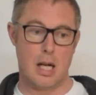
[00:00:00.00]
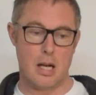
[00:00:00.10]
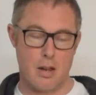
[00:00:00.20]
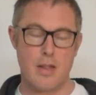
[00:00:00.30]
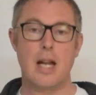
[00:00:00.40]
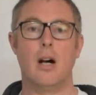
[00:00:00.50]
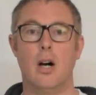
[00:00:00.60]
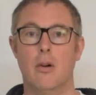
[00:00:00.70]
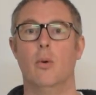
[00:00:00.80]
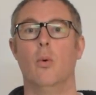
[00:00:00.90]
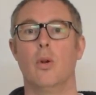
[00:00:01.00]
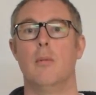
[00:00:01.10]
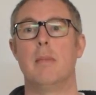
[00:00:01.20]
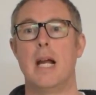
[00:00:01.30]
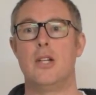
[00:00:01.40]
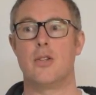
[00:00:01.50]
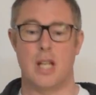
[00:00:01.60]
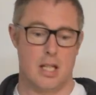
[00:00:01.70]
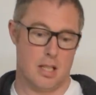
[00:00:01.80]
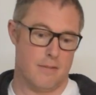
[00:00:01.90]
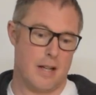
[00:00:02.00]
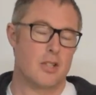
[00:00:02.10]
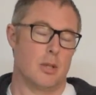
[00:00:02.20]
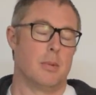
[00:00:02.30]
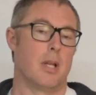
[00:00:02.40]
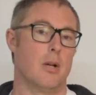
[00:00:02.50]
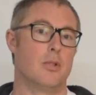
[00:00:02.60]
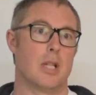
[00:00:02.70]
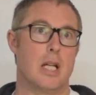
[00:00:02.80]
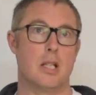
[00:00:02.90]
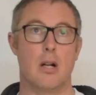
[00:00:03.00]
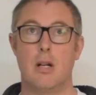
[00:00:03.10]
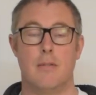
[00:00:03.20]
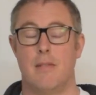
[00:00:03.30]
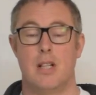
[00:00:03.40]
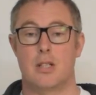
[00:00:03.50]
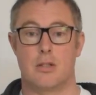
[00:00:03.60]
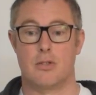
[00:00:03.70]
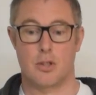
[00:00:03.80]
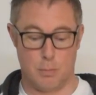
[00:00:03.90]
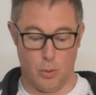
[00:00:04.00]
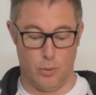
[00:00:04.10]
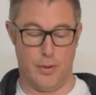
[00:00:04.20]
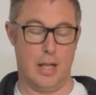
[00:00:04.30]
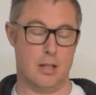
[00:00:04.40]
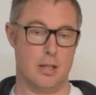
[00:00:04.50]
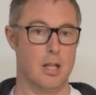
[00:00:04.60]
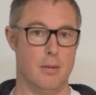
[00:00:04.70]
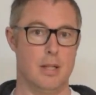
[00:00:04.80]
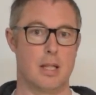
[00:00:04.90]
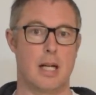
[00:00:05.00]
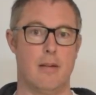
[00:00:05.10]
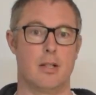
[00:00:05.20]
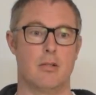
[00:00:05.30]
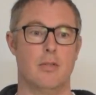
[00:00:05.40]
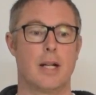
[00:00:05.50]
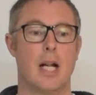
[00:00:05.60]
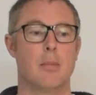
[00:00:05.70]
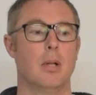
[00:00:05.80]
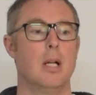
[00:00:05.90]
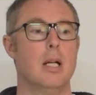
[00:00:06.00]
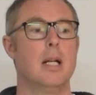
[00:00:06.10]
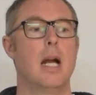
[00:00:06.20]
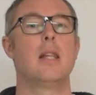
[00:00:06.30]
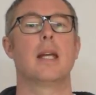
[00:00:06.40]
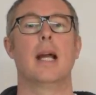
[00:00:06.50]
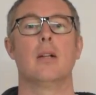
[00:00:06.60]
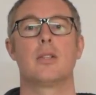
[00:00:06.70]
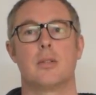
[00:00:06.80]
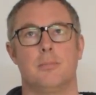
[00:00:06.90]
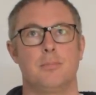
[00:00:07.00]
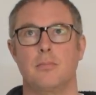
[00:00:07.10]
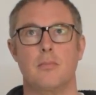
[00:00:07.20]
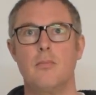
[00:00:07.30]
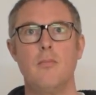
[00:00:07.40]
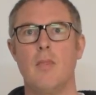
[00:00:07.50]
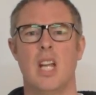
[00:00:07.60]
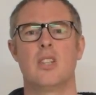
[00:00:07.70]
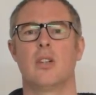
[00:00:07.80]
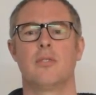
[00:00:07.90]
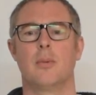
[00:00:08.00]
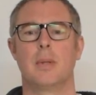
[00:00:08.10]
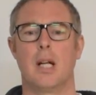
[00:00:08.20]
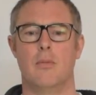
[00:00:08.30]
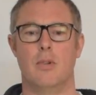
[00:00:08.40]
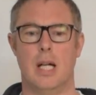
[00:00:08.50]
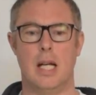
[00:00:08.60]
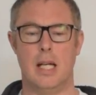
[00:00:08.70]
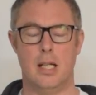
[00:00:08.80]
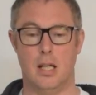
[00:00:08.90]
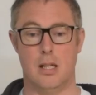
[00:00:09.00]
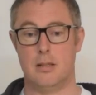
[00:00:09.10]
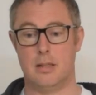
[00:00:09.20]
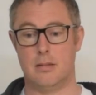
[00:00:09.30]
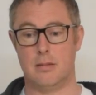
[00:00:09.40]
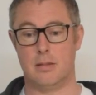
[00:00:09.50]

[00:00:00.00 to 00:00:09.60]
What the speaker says: they are all the major things. And in fact, some of those things are only very small things, you know, in the character of a cable. Anything else is stuff that we don't really, you